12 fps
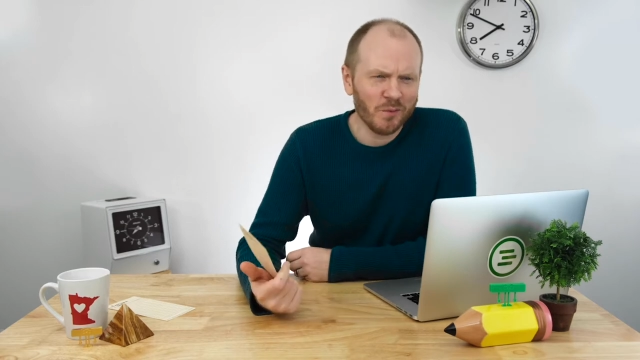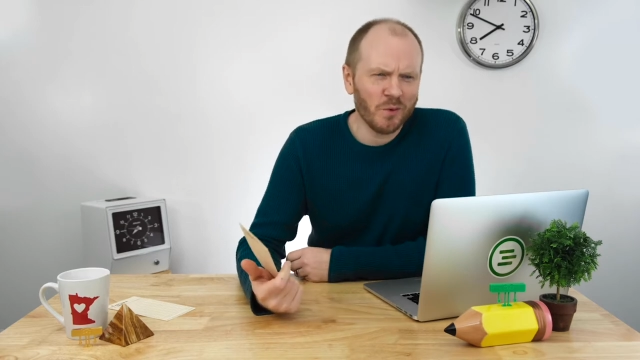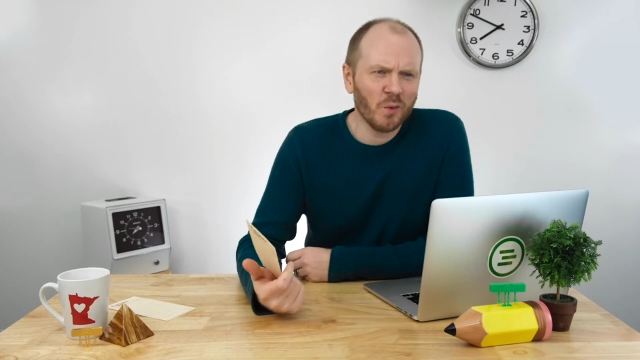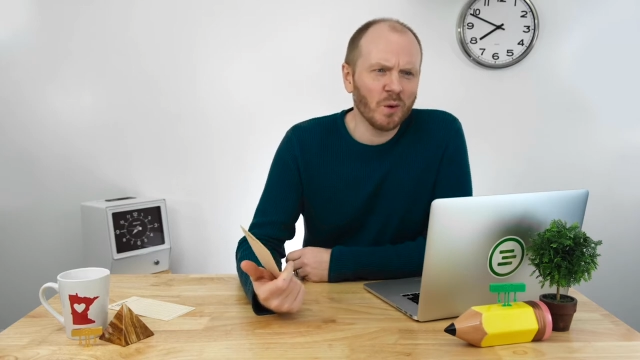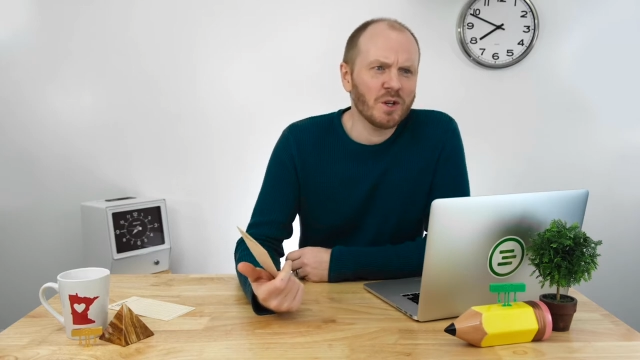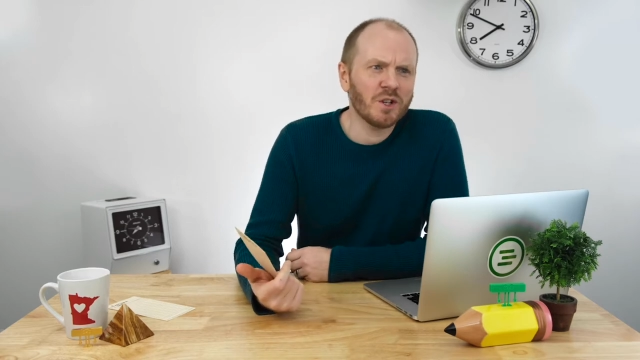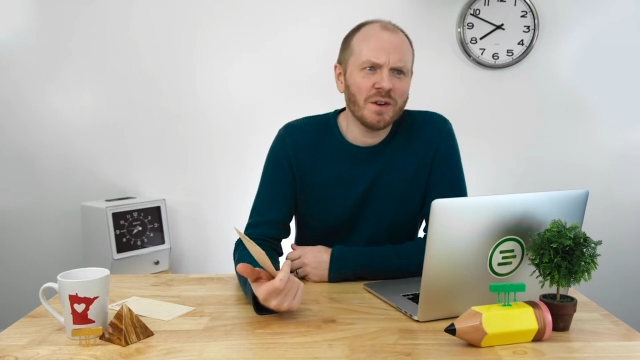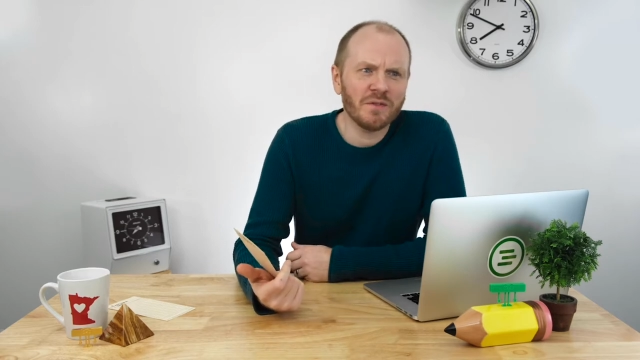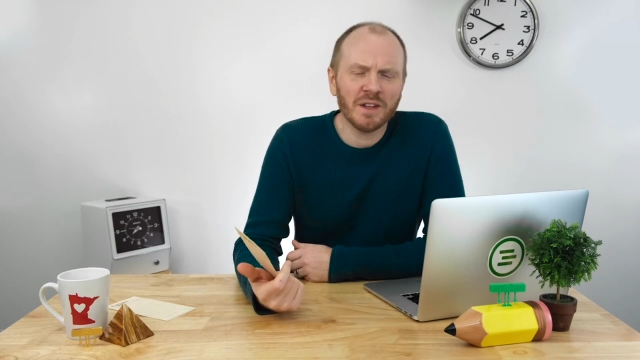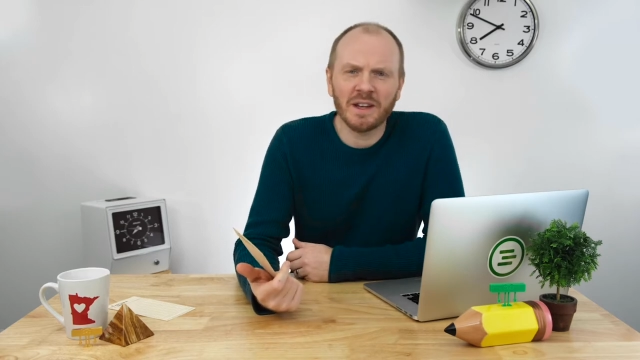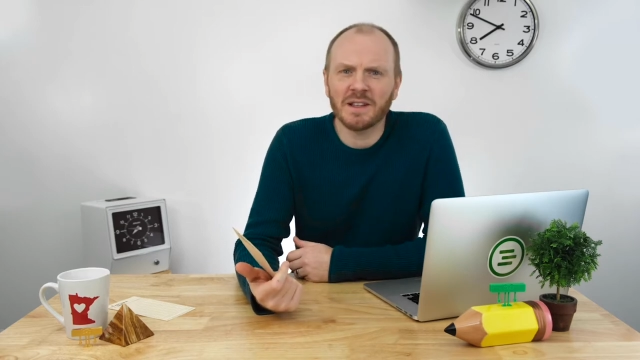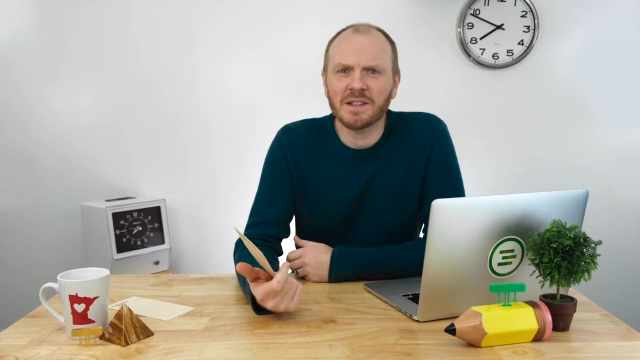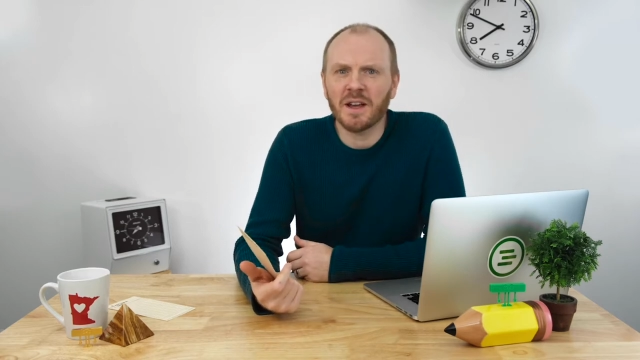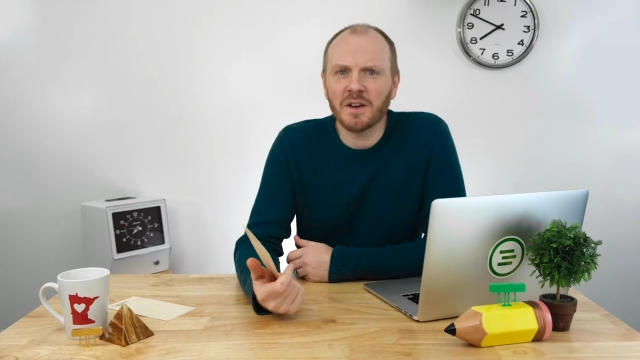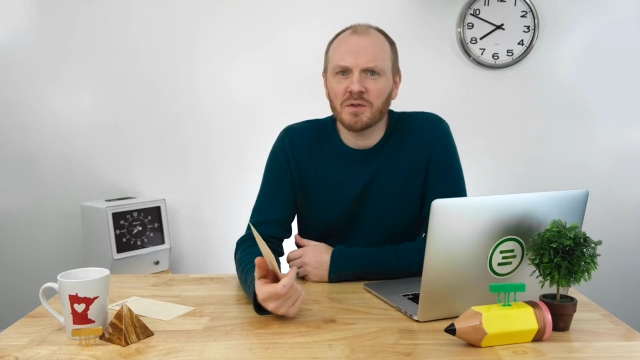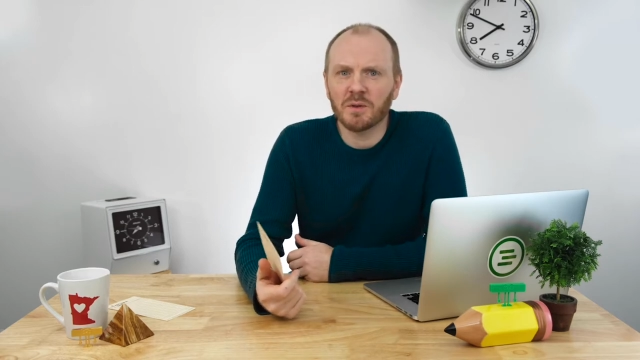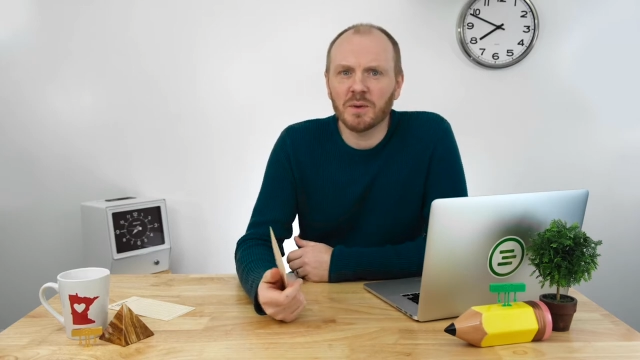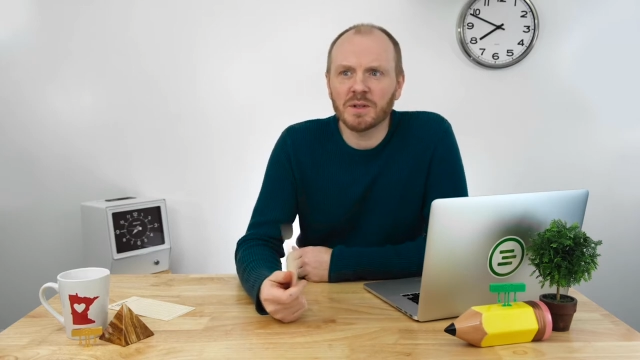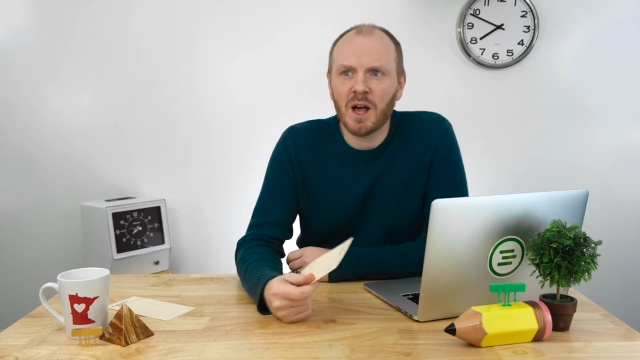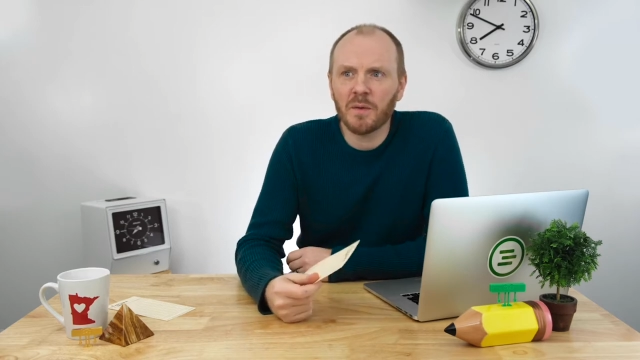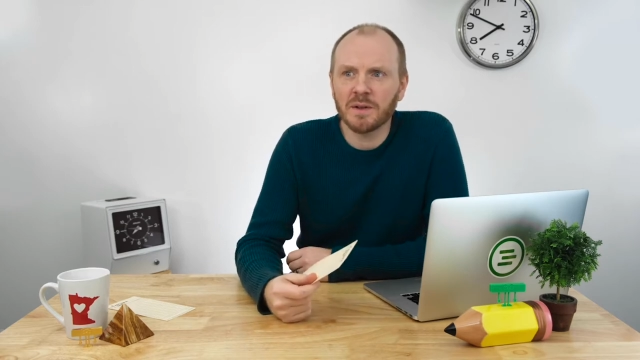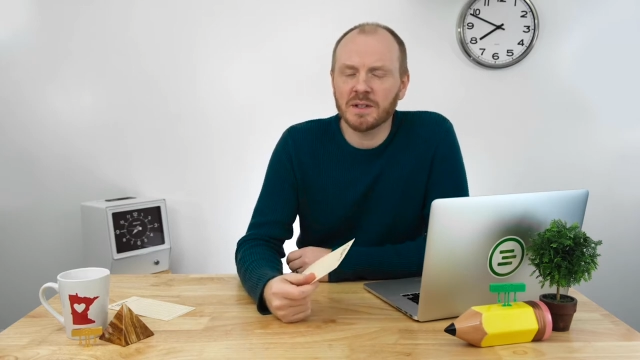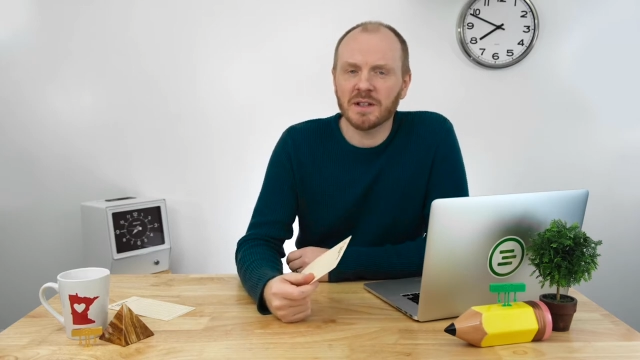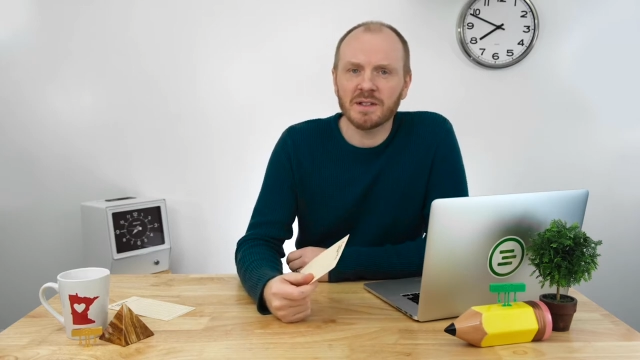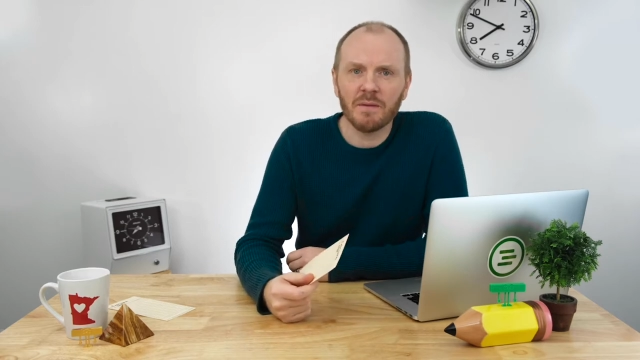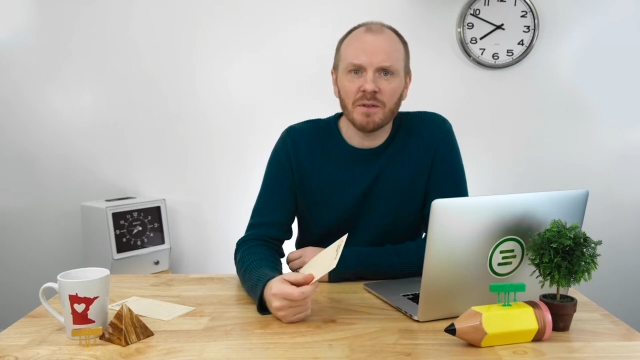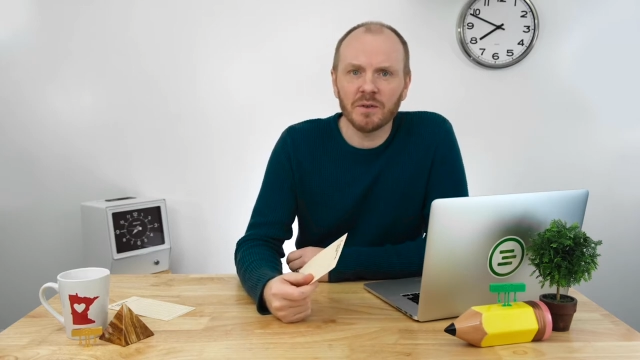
the worst shift to get scheduled was always the 7